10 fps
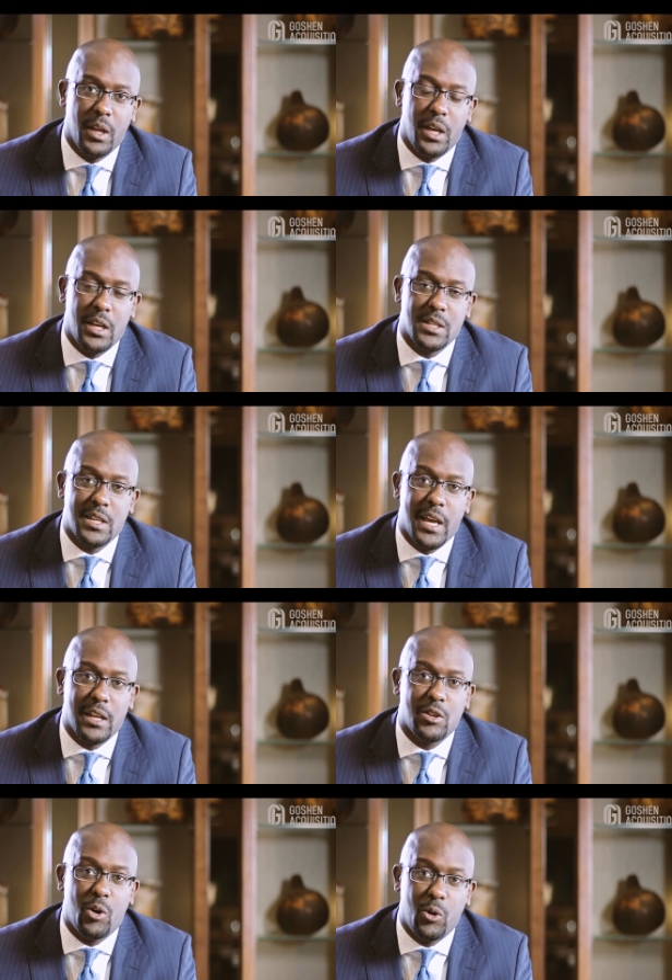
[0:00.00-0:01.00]
is
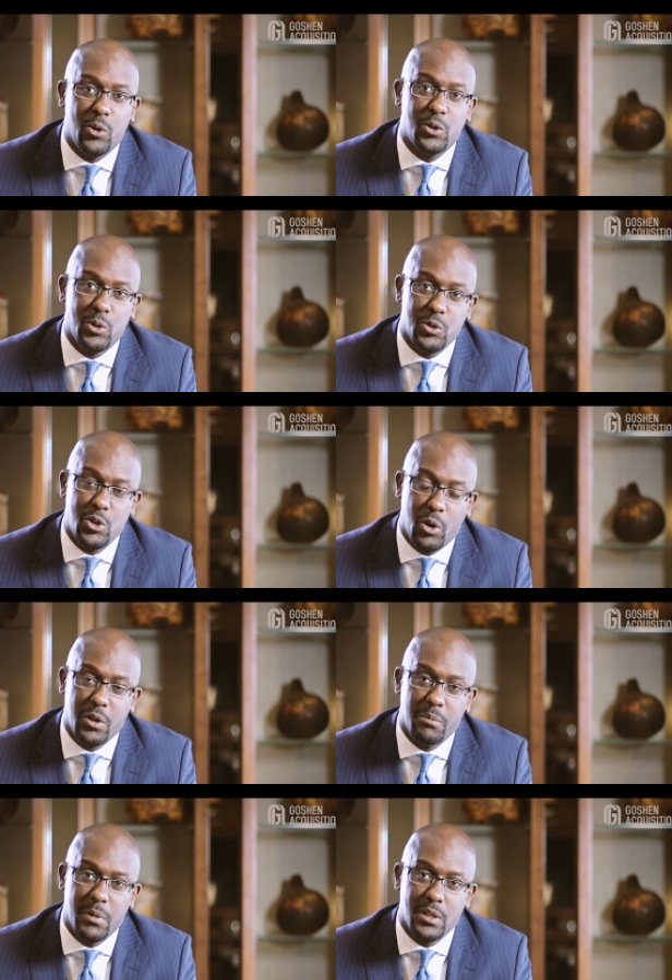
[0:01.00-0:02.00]
get all those
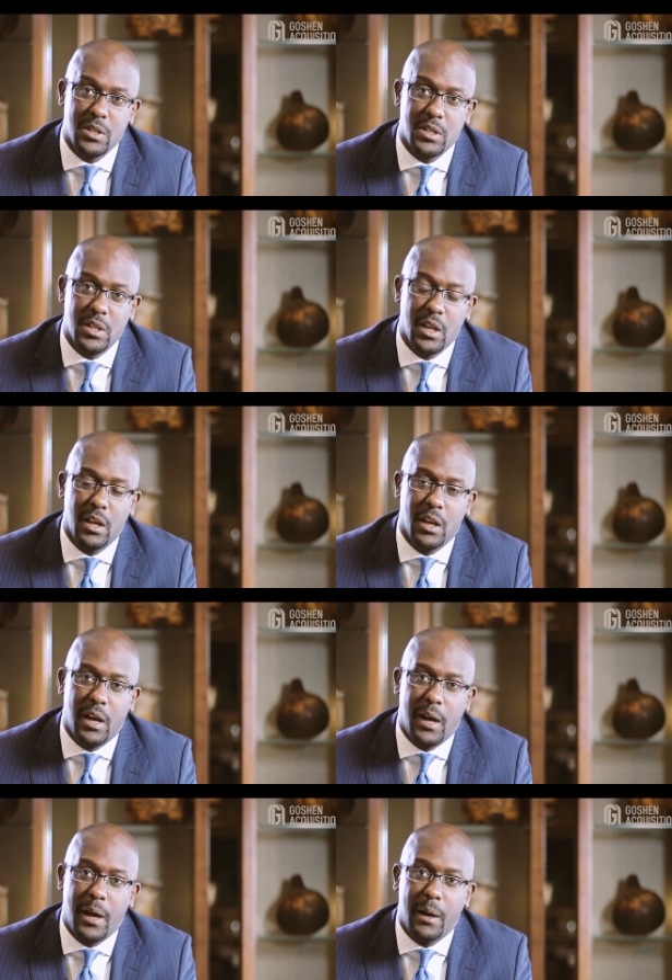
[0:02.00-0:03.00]
documents
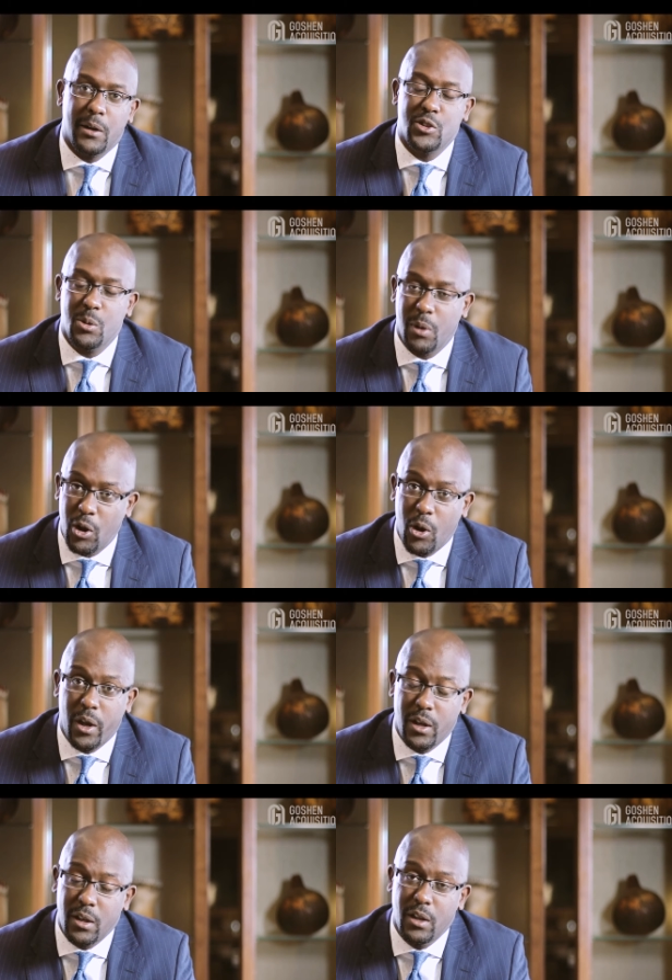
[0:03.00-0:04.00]
to a
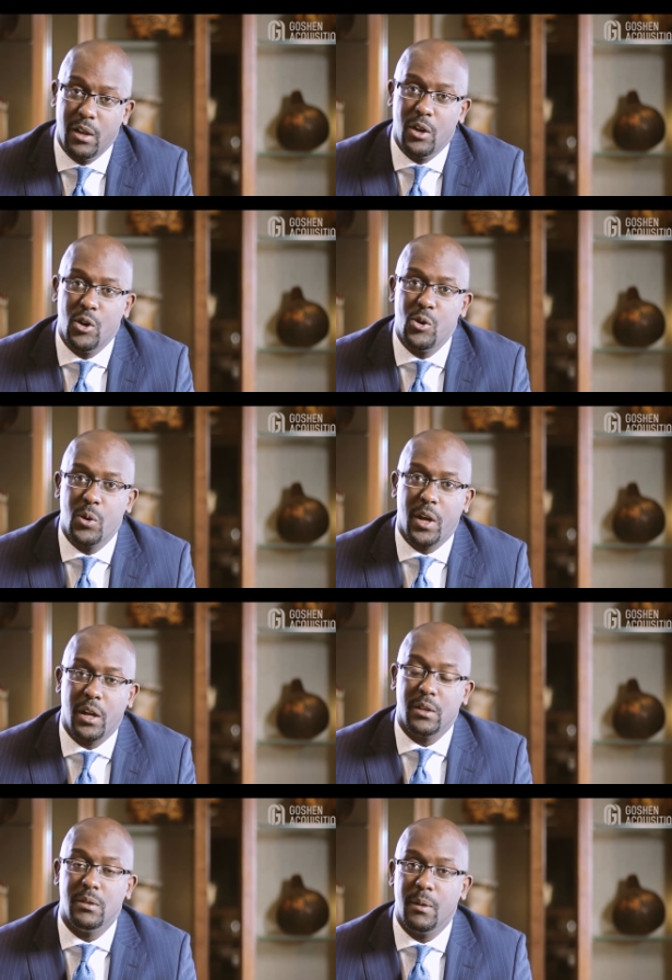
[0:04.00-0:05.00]
lawyer who can